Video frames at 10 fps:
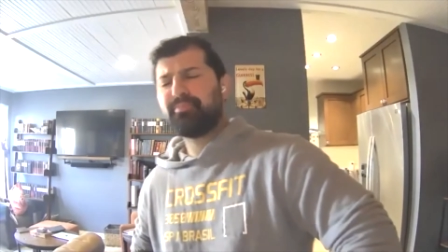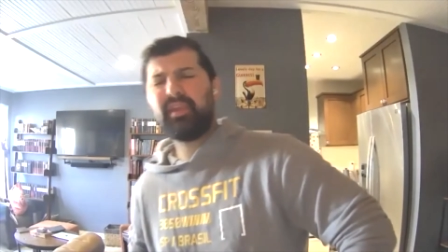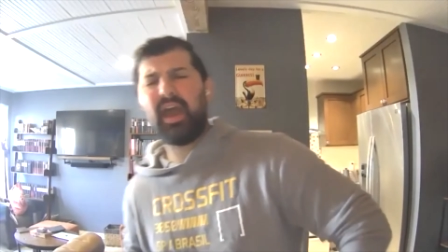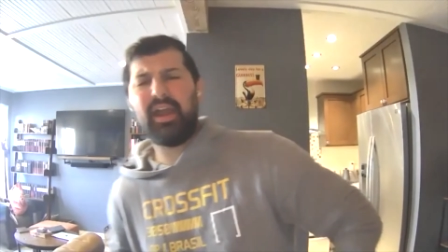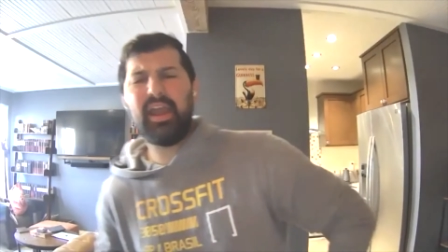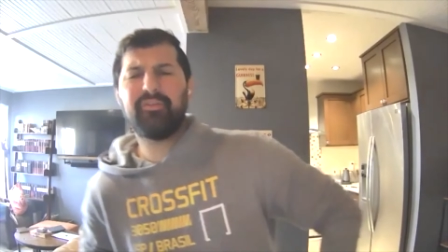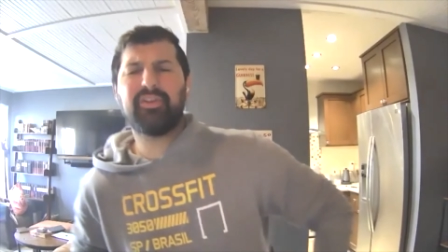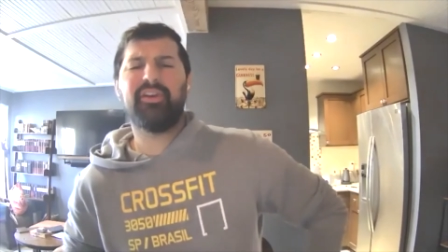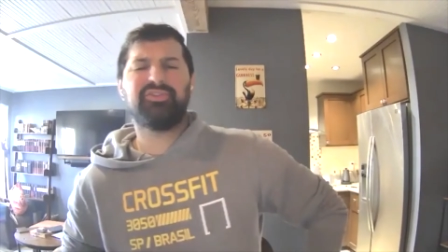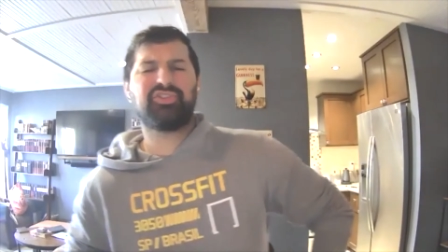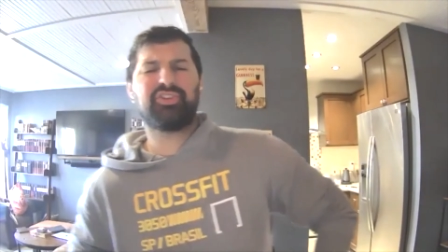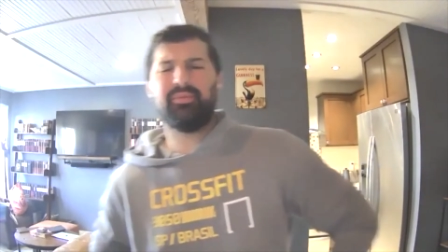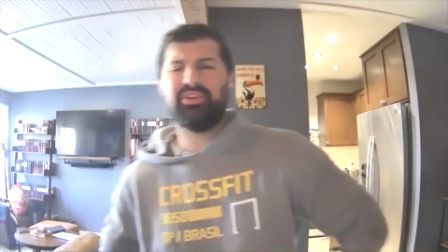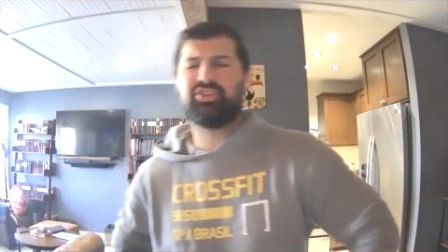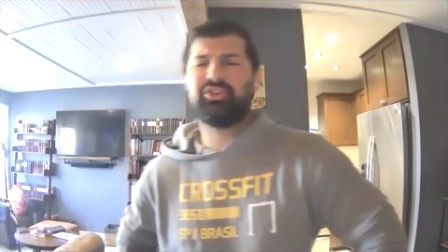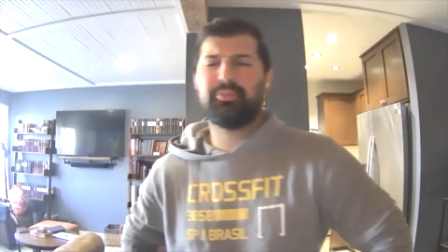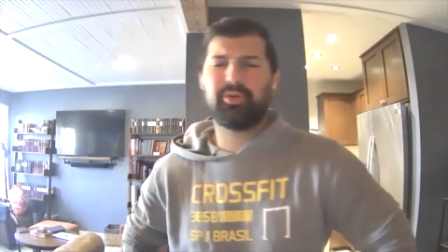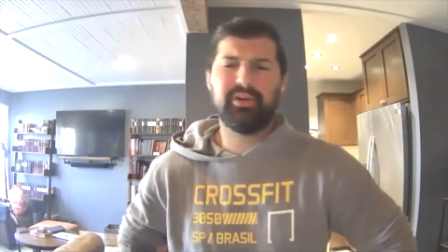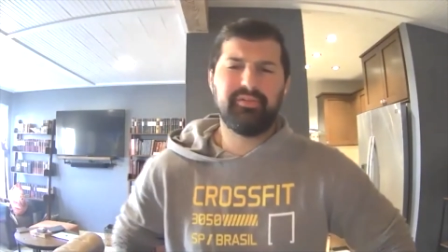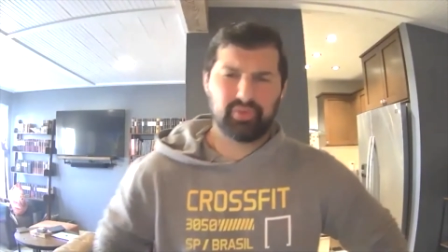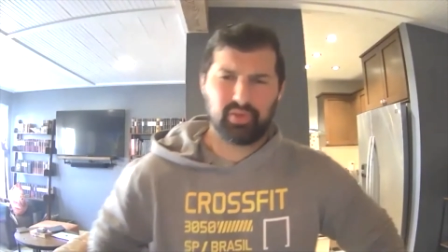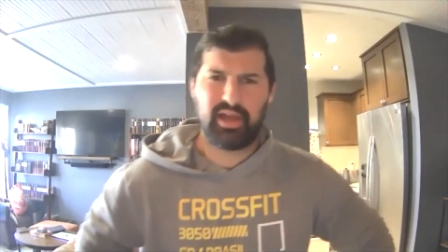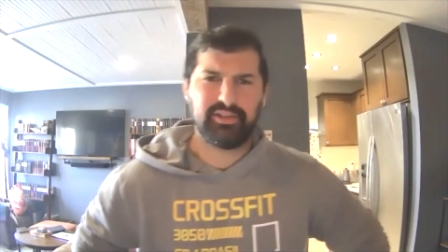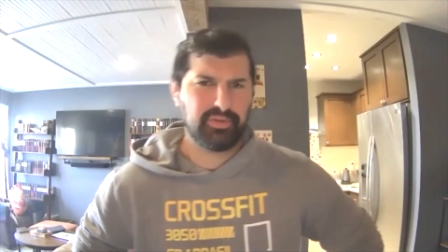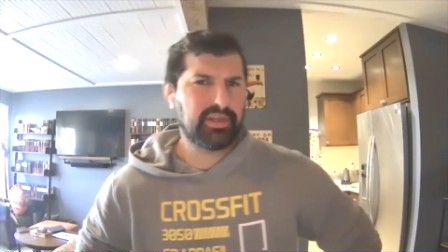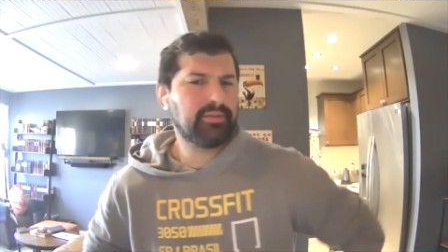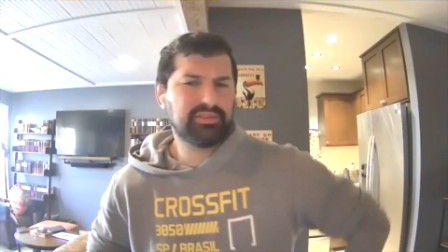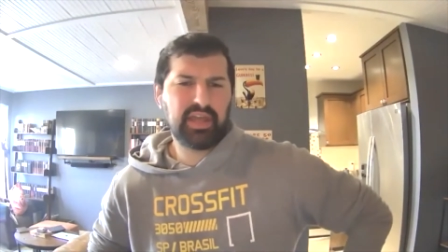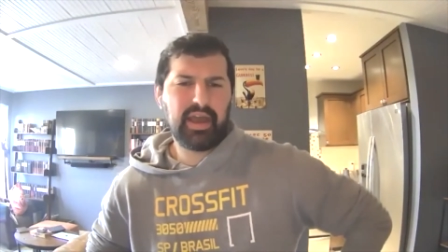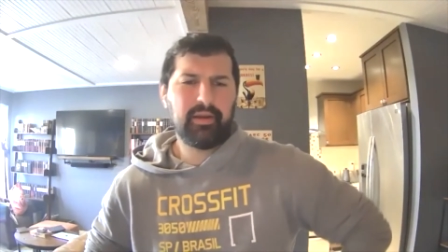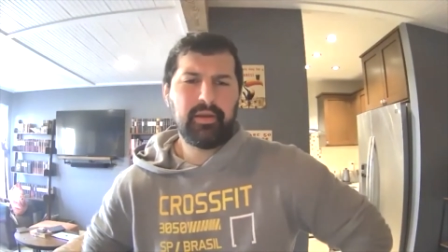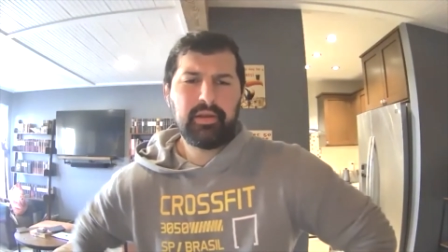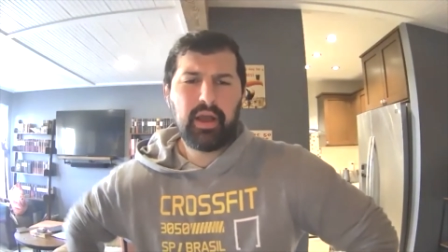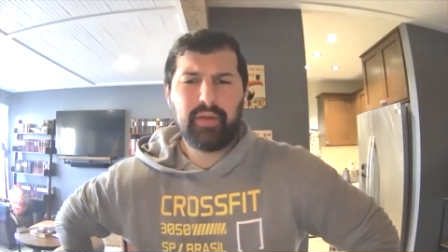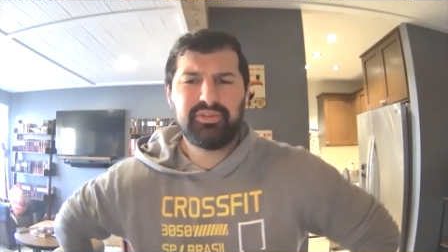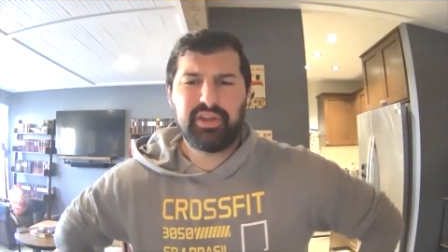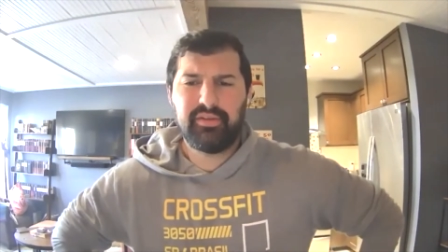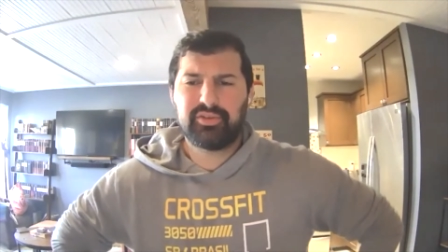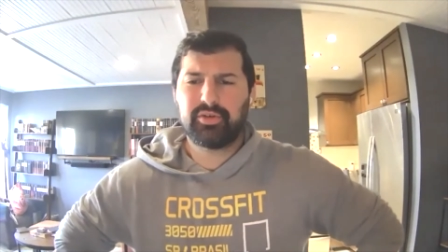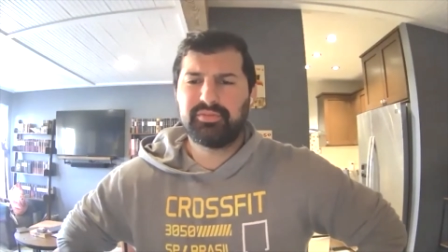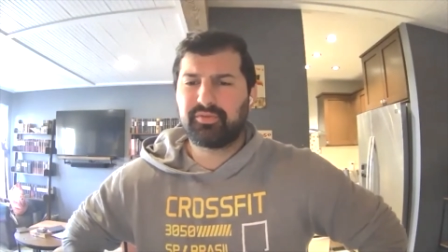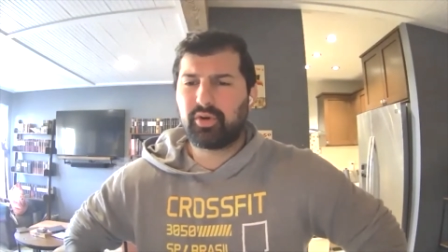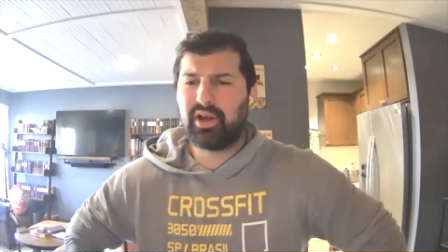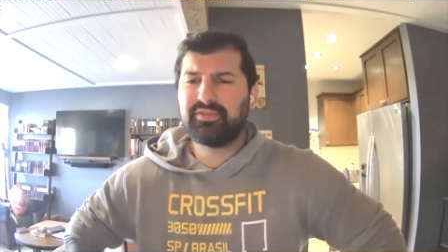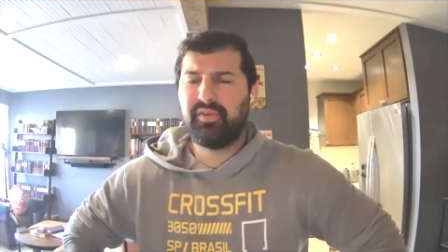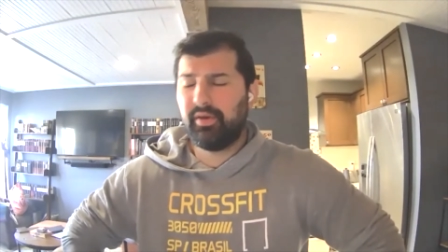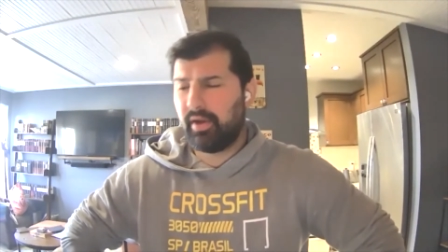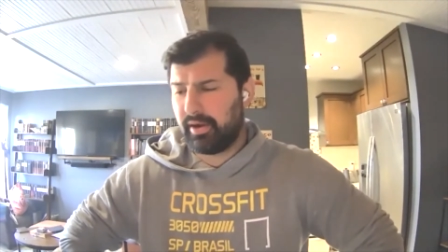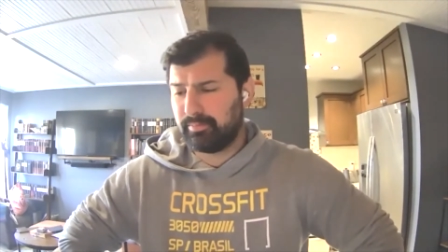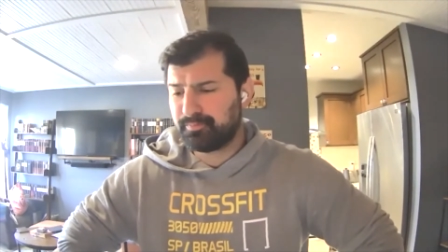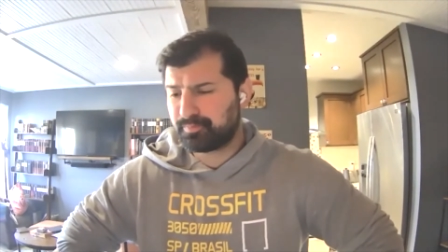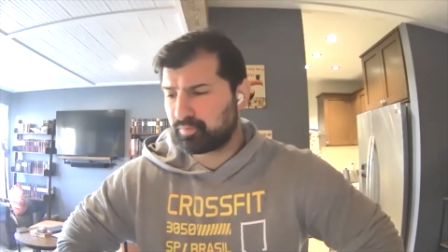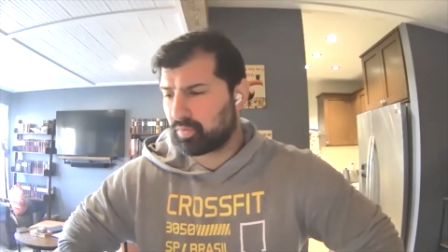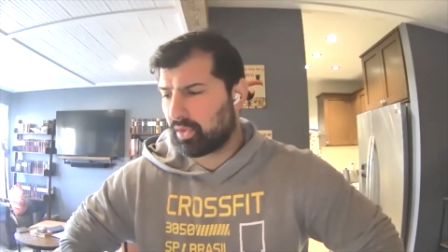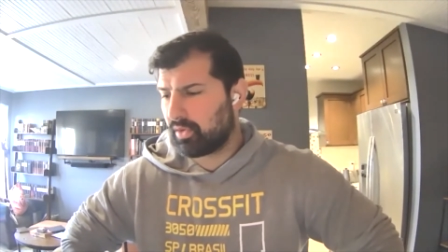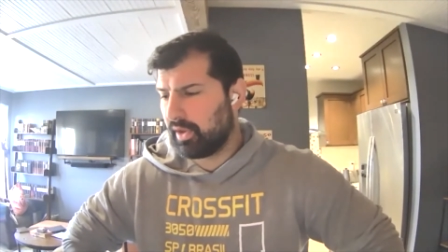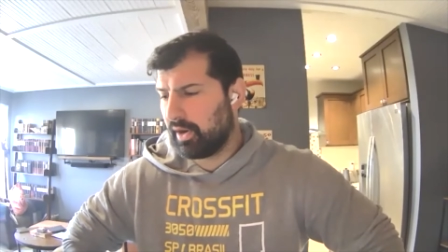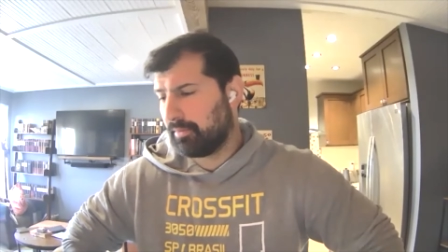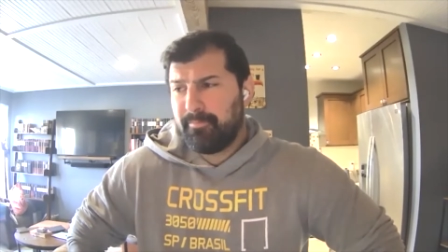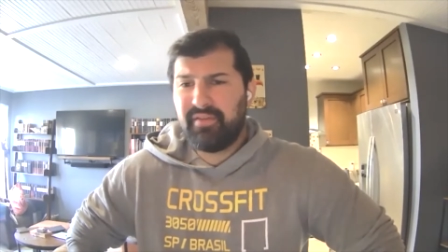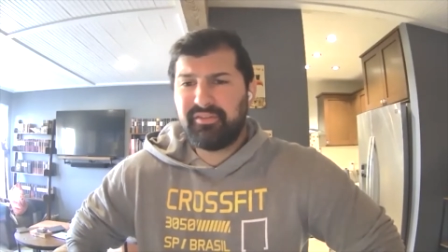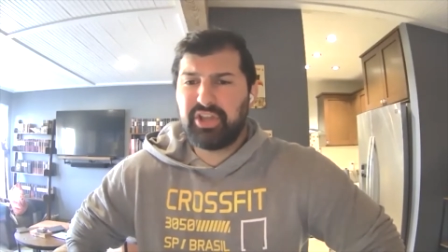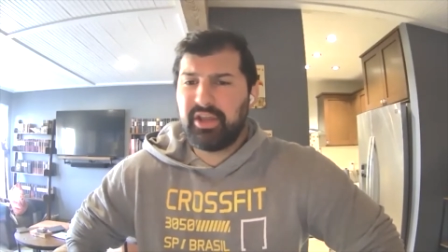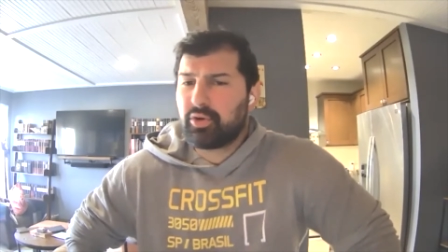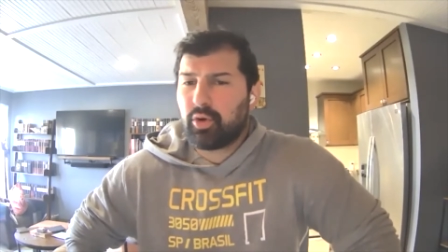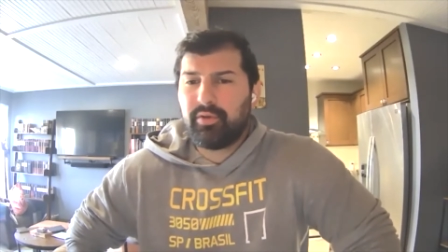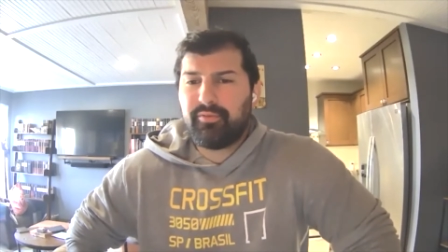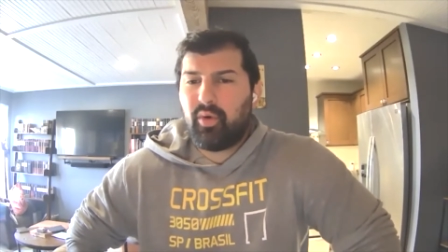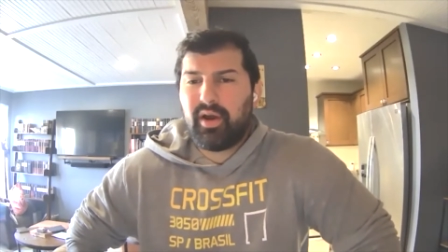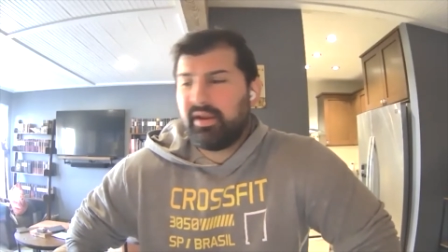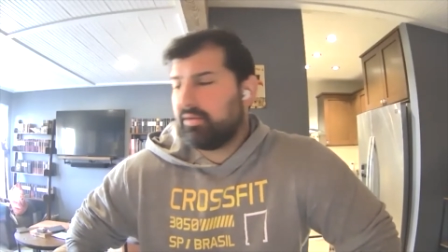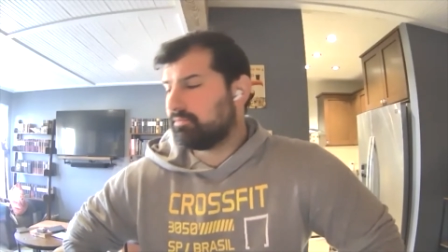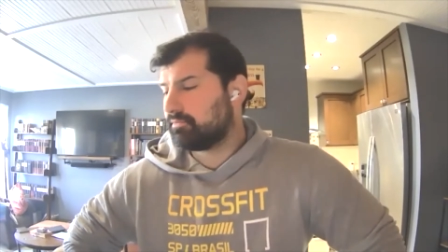Yeah, every case is going to be super individualized when it comes to that. I would say in the terms of CrossFit, they have a stated goal of wanting